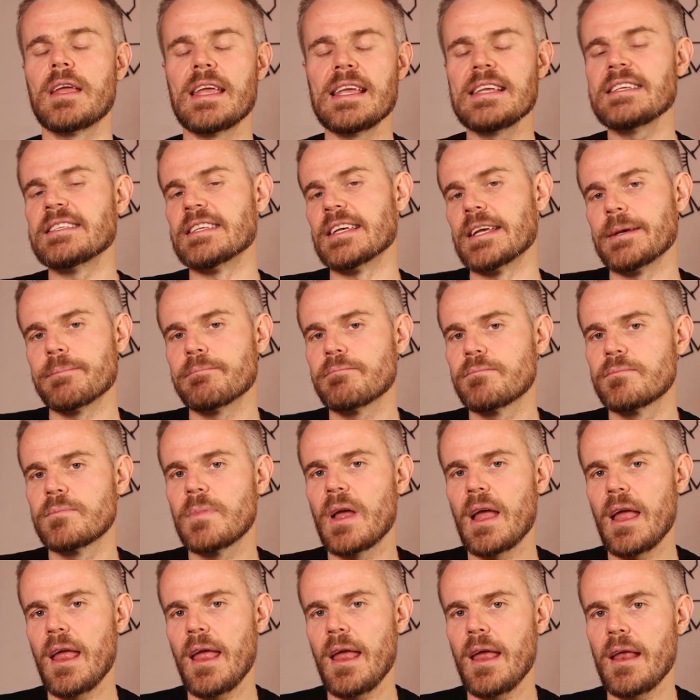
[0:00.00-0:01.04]
easy
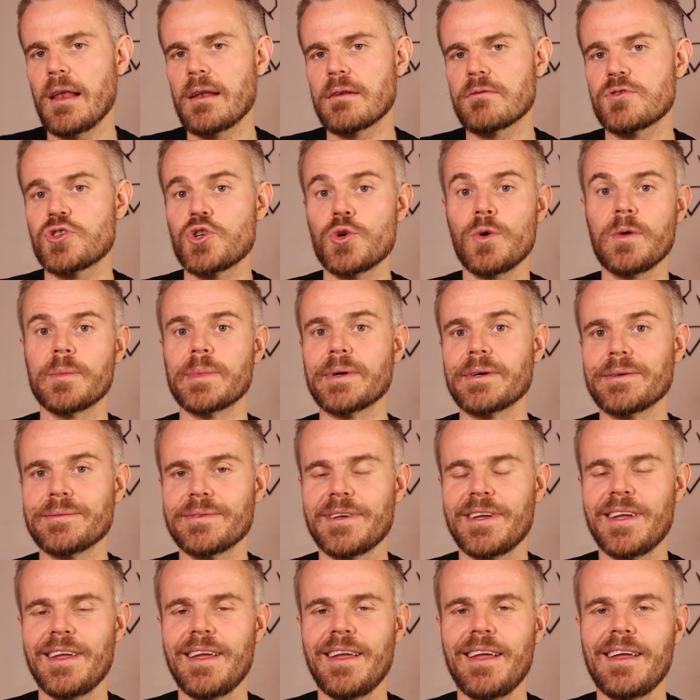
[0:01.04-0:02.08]
and doable.
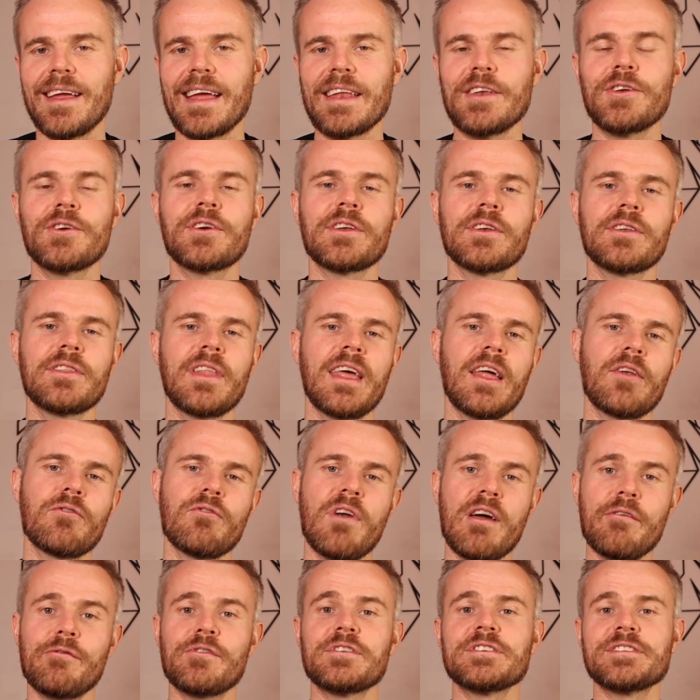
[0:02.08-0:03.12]
And you can then
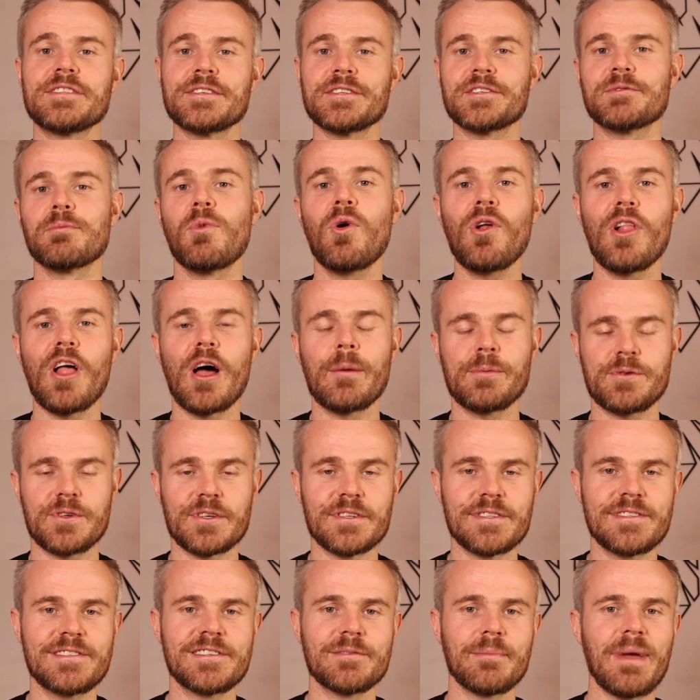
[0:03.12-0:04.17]
reference the small
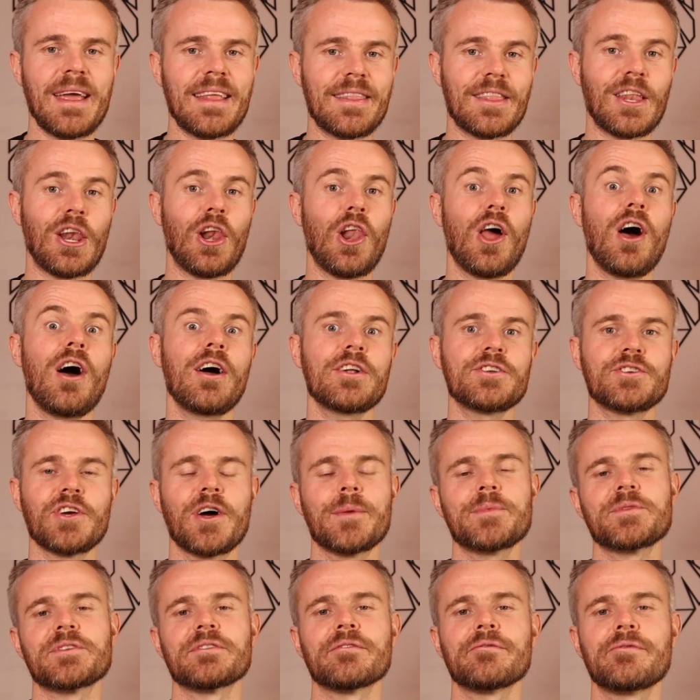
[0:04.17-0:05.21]
option to make the large
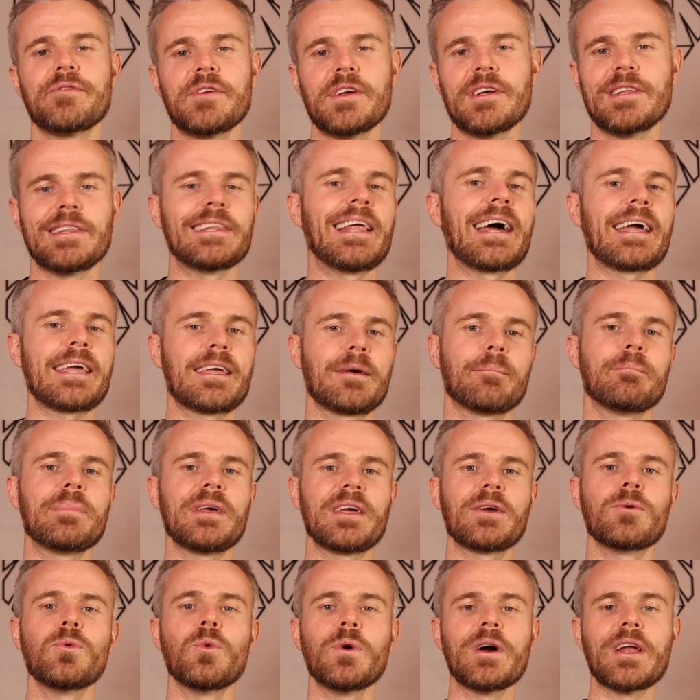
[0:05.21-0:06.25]
option feel like a
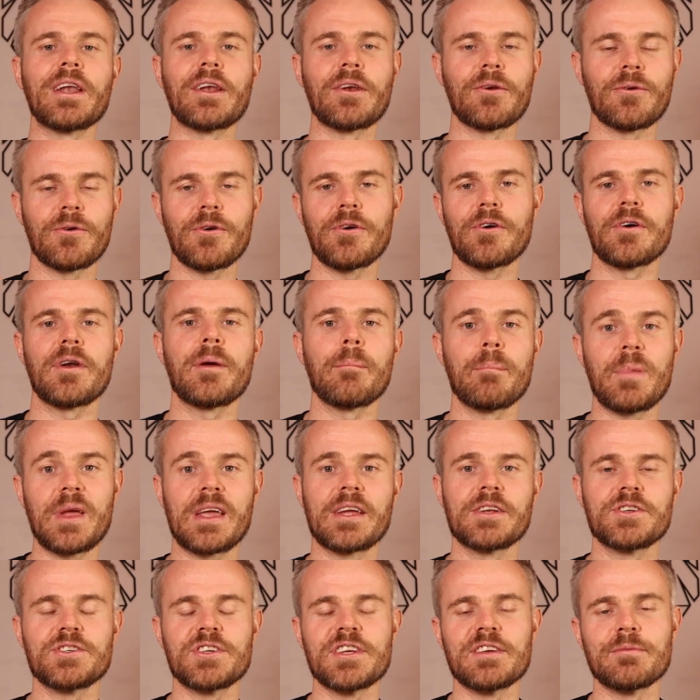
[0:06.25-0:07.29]
big win or a
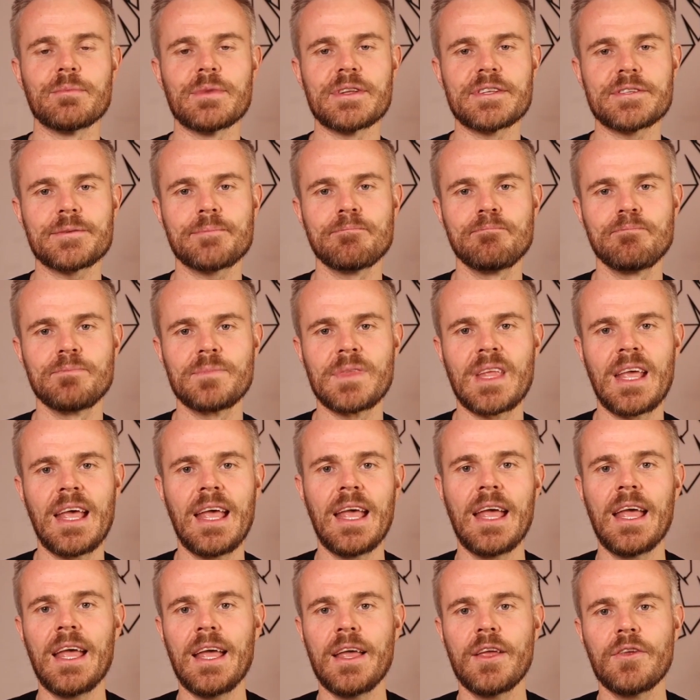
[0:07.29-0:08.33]
big achievement.
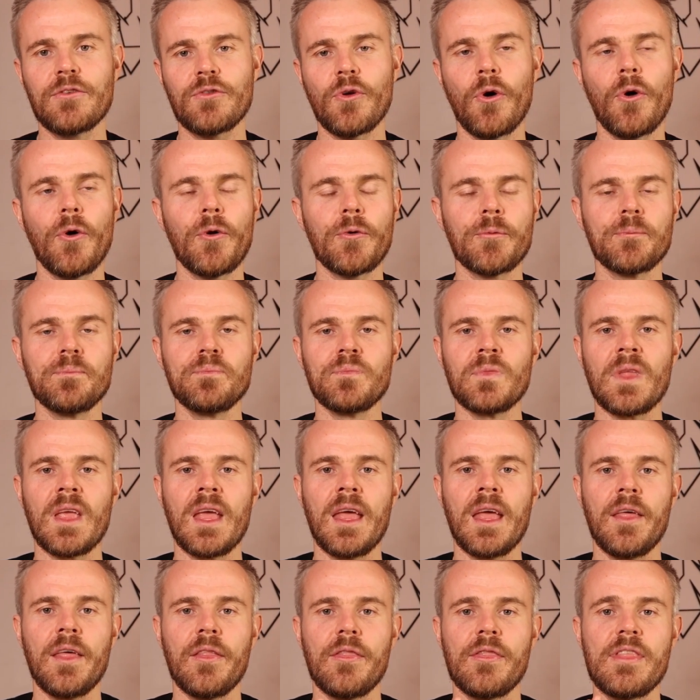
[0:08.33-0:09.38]
So
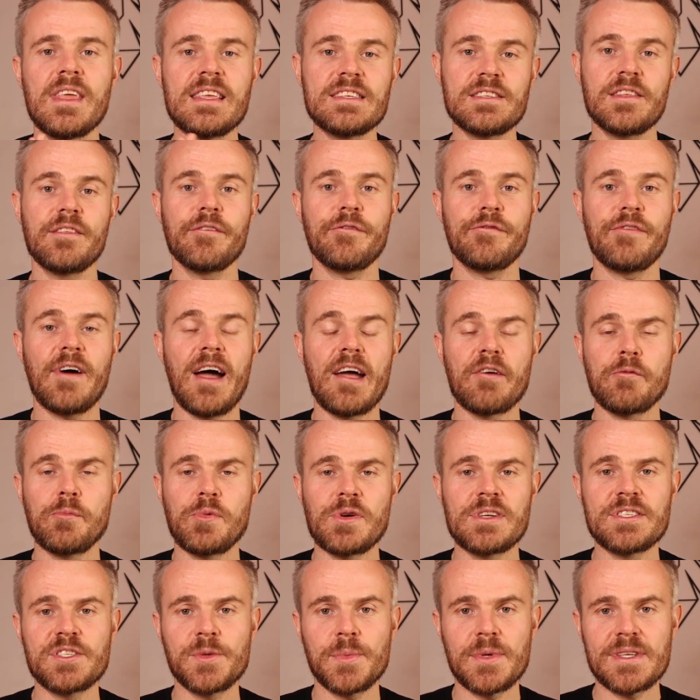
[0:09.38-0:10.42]
these are the
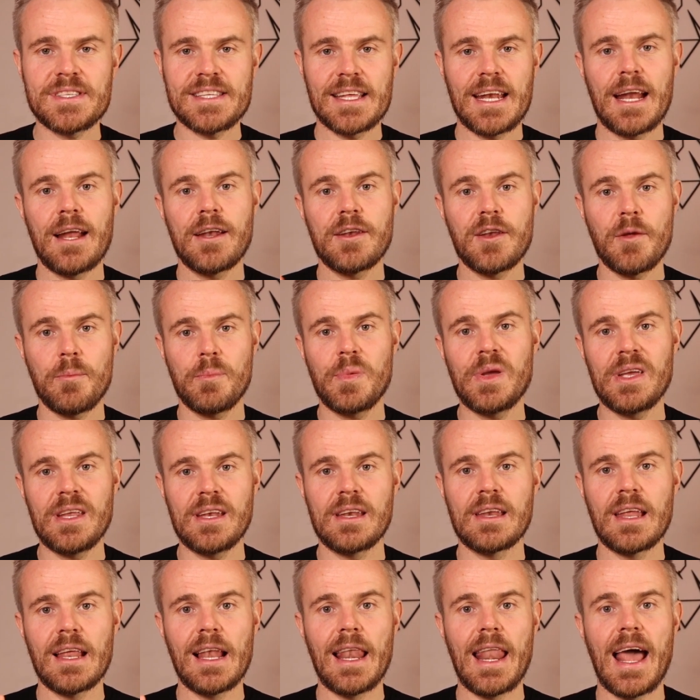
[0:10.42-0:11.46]
5 principles that
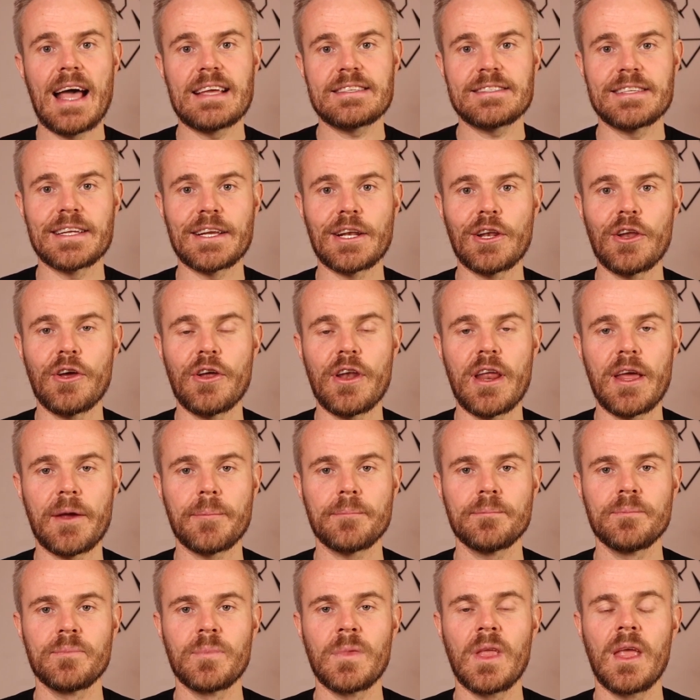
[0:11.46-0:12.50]
underpin elastic
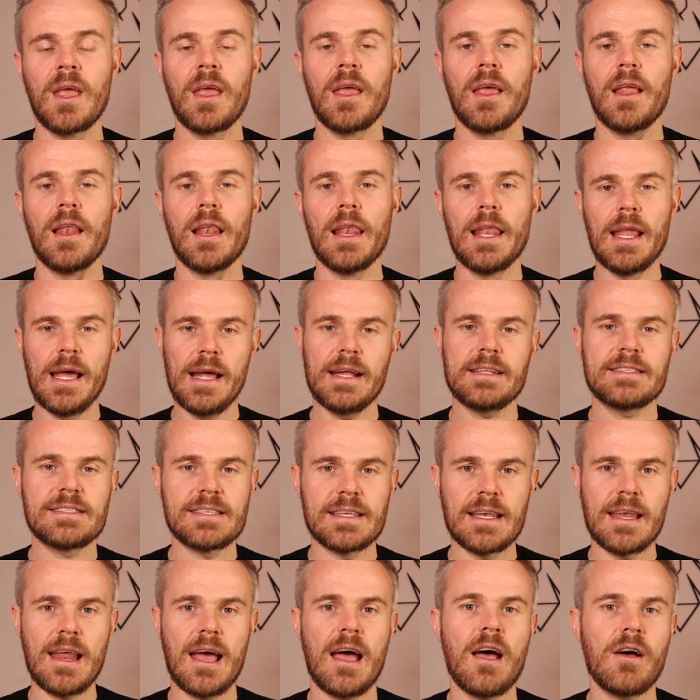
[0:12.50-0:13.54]
learning.
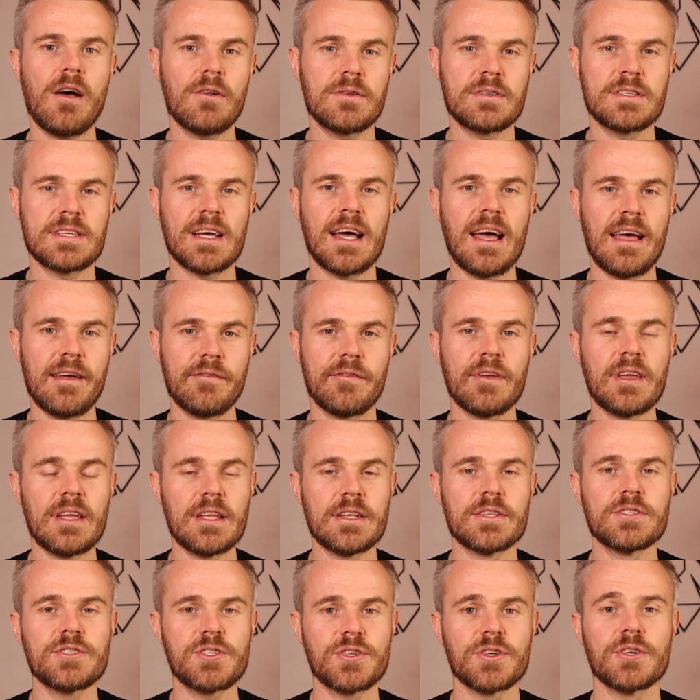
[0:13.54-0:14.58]
Let's now dive
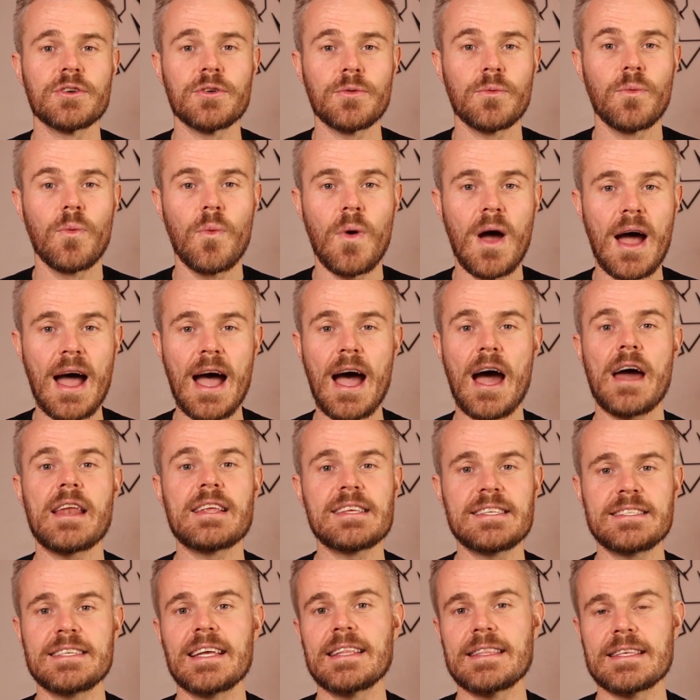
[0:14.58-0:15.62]
into how
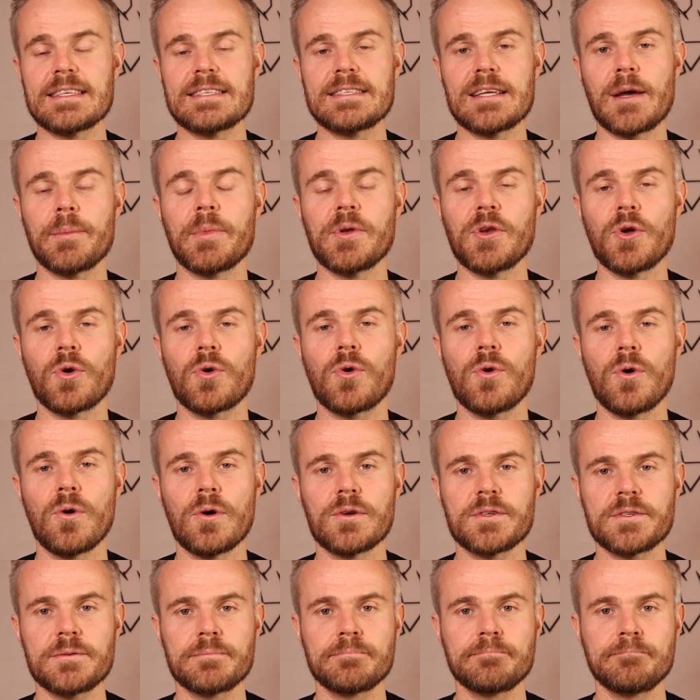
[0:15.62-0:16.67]
to set this up in your
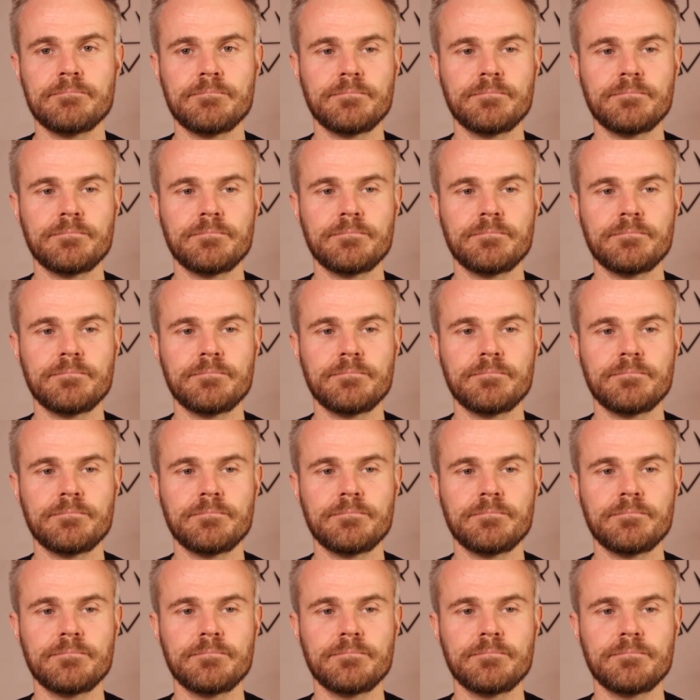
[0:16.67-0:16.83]
course.